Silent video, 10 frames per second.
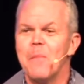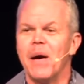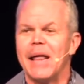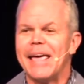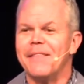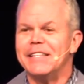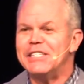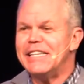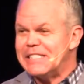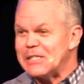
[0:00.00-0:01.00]
But in
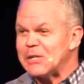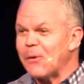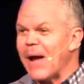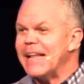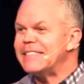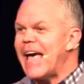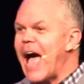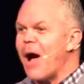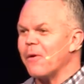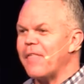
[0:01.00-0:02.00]
Jesus' greatest
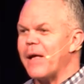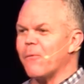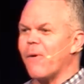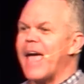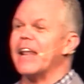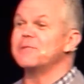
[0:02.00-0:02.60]
hour, they ran,